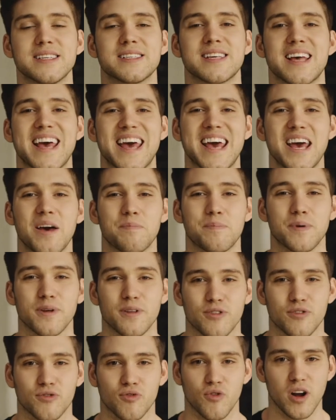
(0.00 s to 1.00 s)
is a
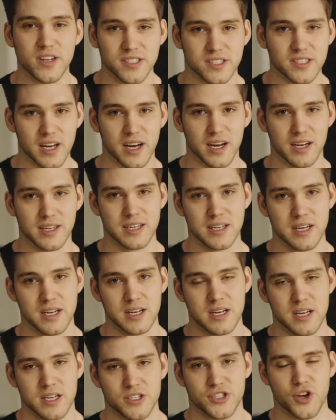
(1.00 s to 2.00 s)
hip thruster.
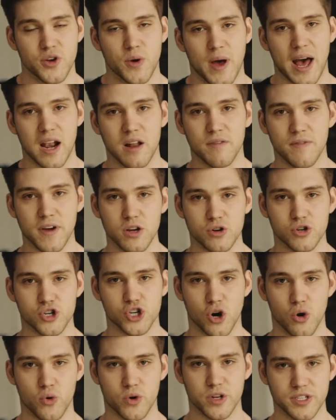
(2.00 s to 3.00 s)
So you elevate your
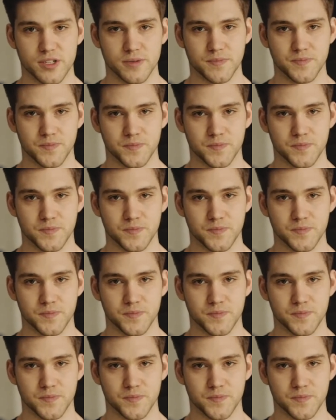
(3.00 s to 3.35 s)
shoulders.